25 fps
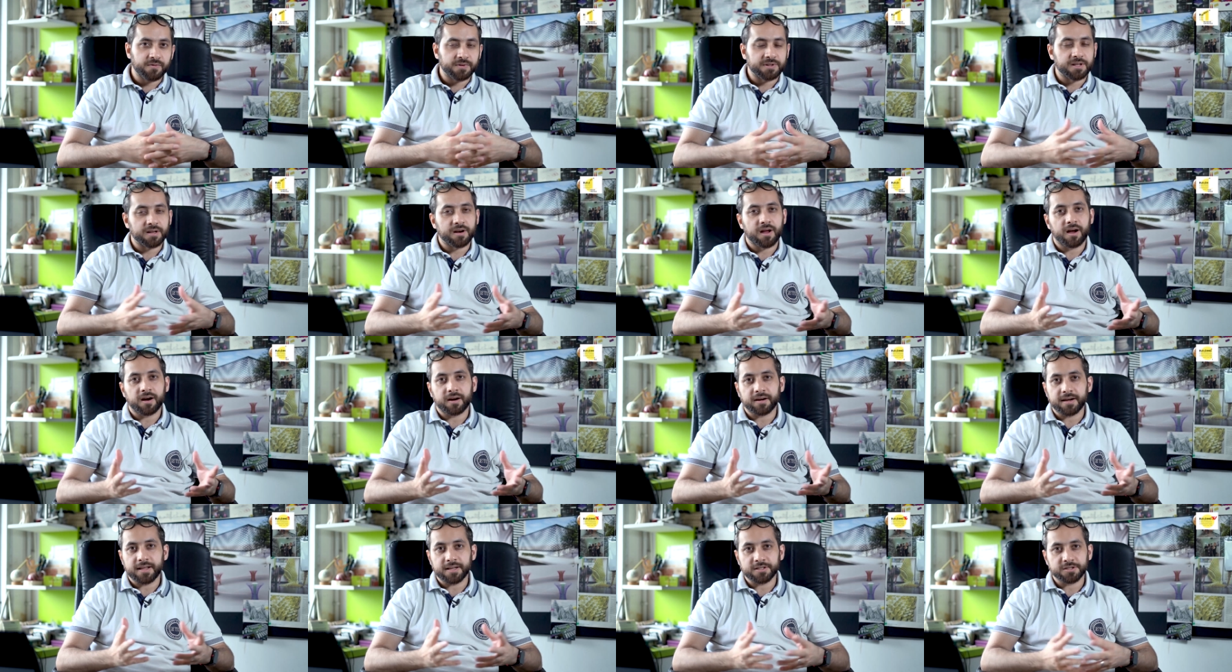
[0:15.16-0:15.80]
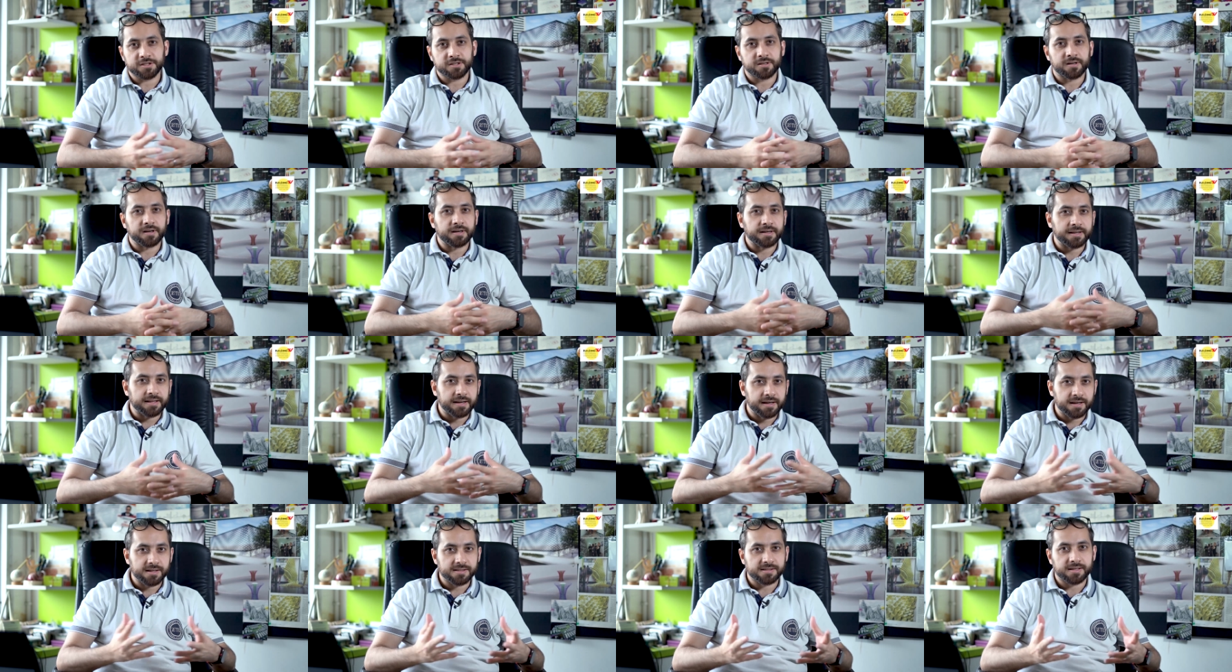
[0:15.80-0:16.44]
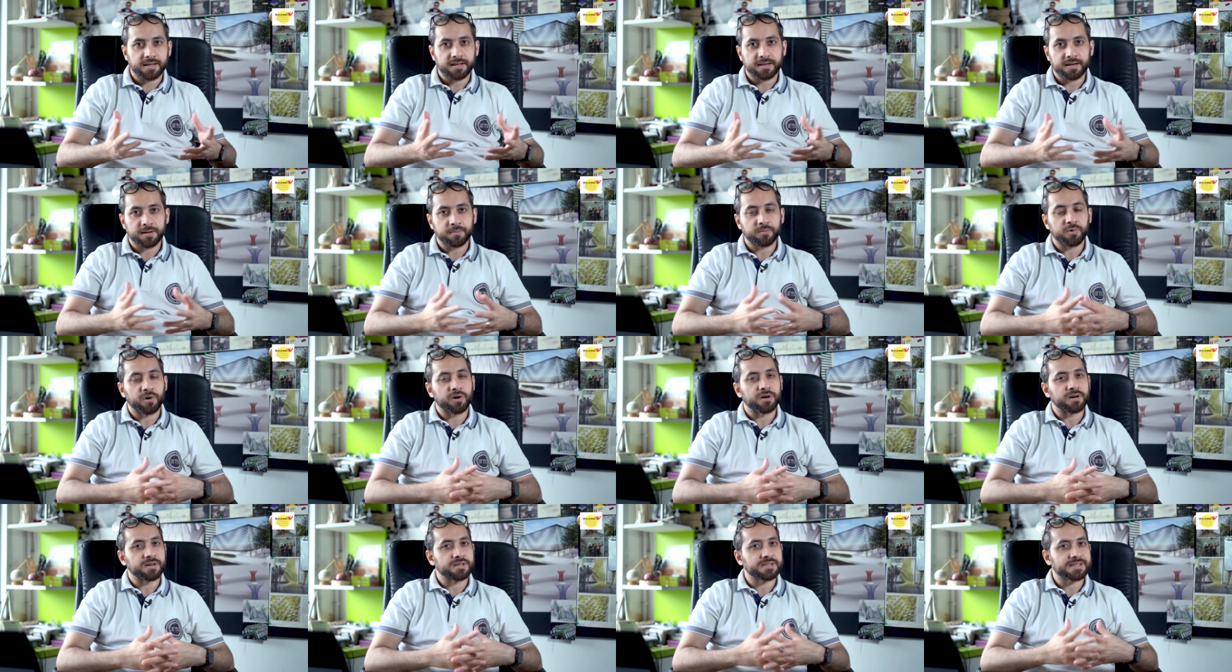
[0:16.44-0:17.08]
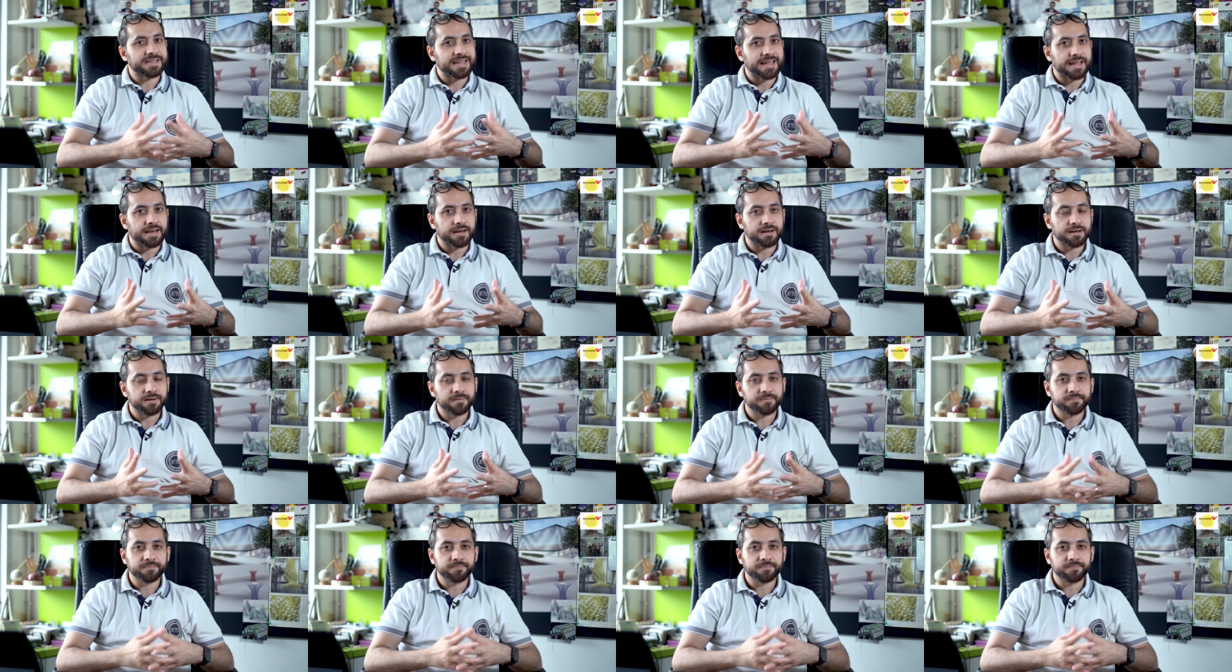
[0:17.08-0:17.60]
within architecture, interior design, and product scale.